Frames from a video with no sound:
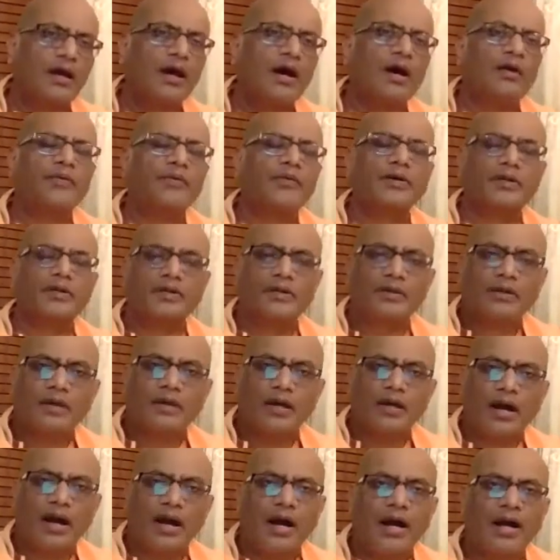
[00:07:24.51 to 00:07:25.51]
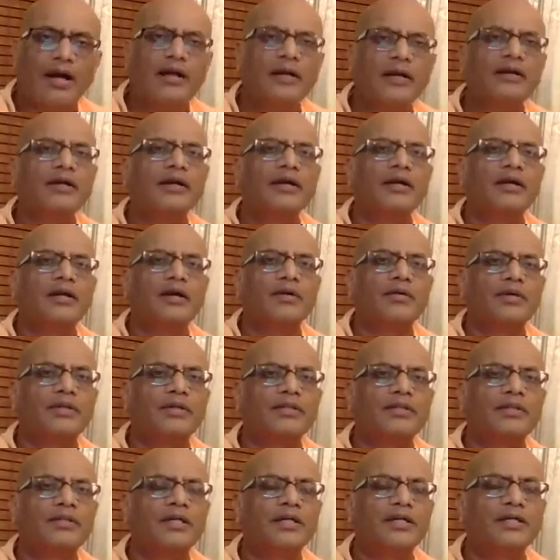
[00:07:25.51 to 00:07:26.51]
Our hunger, our
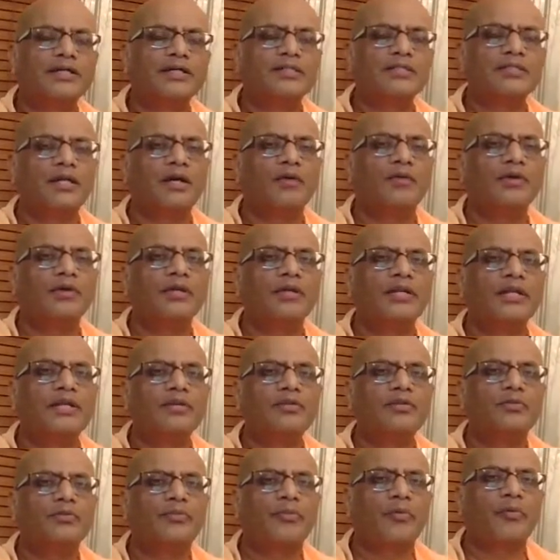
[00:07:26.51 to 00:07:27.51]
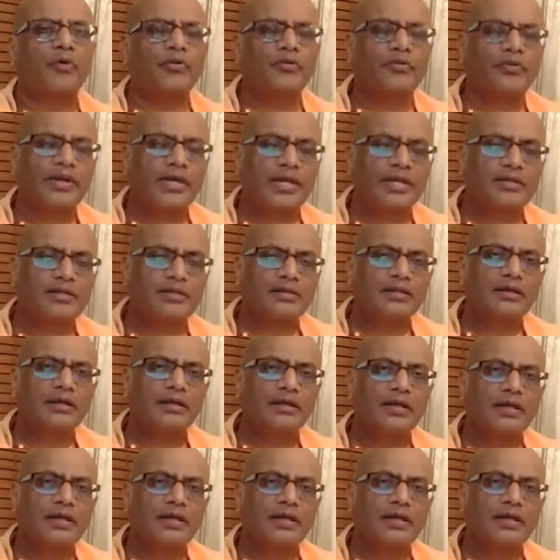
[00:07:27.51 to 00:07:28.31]
thirst, our need to procreate,